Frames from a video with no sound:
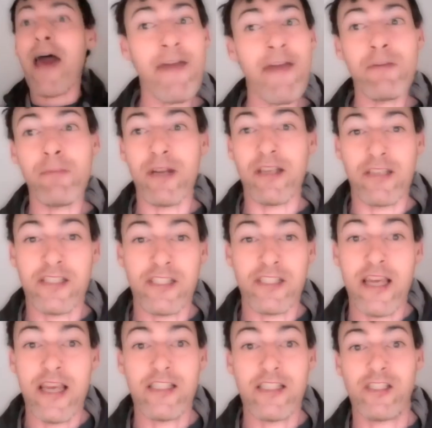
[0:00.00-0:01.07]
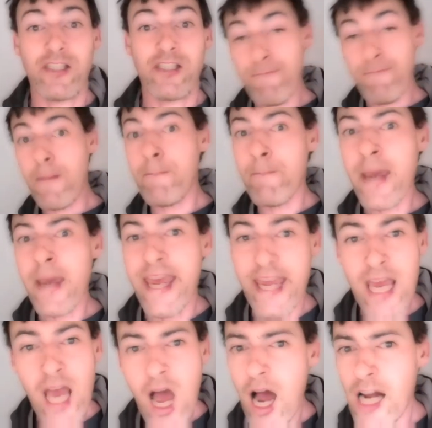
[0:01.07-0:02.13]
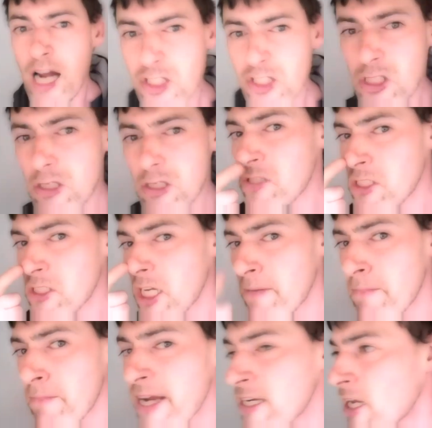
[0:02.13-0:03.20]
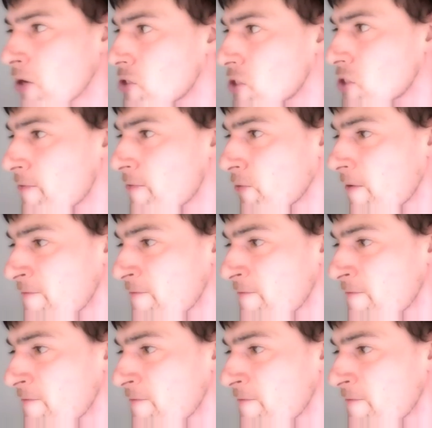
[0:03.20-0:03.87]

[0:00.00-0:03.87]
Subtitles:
everybody to see his stuff, but me, I just sort of stick my nose over a